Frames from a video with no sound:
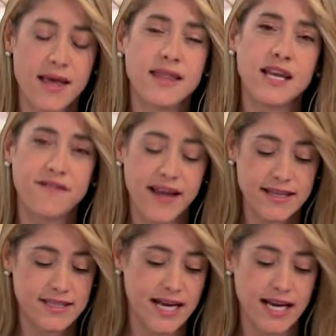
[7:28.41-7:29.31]
The
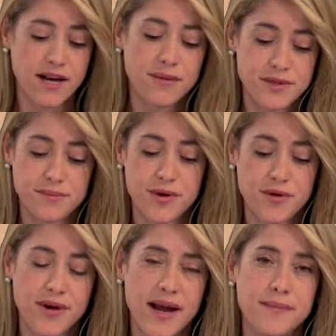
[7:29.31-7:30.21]
Advanced Standing Option
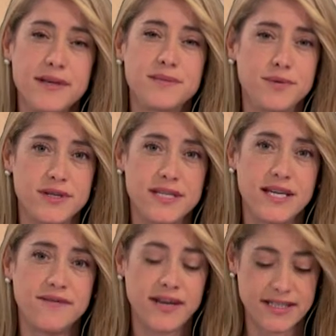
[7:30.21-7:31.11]
Program is
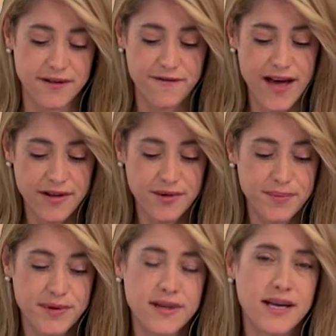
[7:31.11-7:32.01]
perceived as a
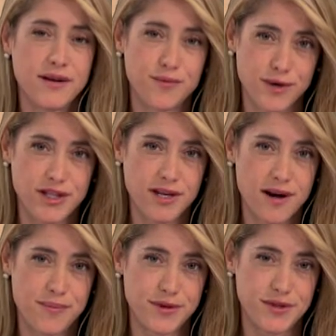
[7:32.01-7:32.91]
valuable and enriching
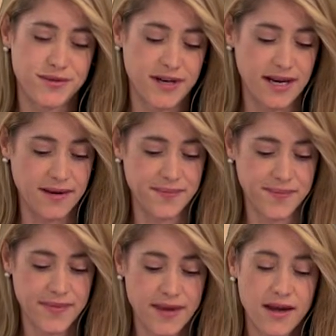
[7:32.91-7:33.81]
opportunity.
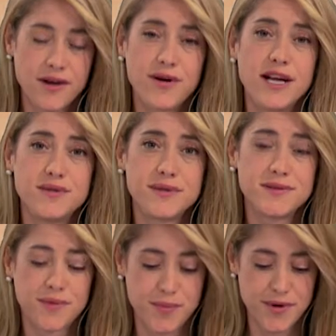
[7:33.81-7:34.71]
Graduates
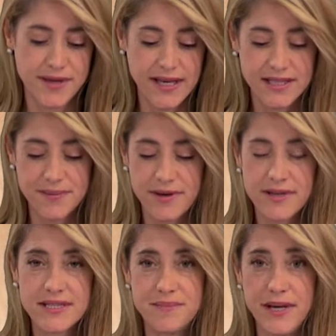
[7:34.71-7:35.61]
report the
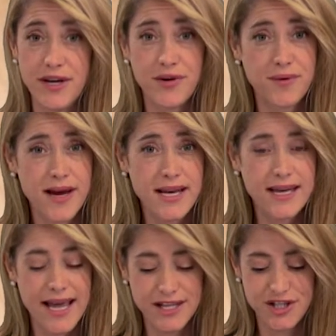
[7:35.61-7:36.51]
experience being great
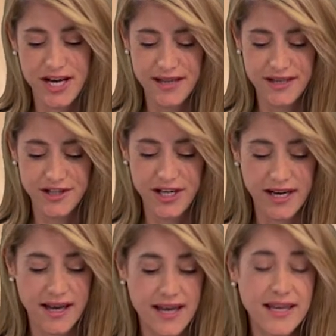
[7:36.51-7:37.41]
and challenging,
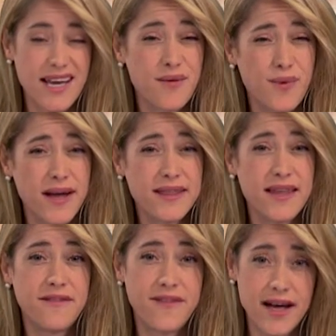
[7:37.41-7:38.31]
yet one that
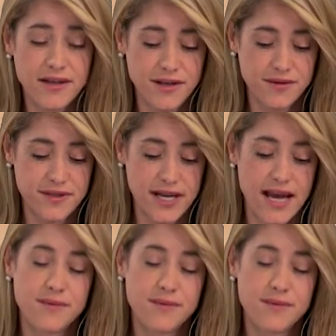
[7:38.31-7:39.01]
valued and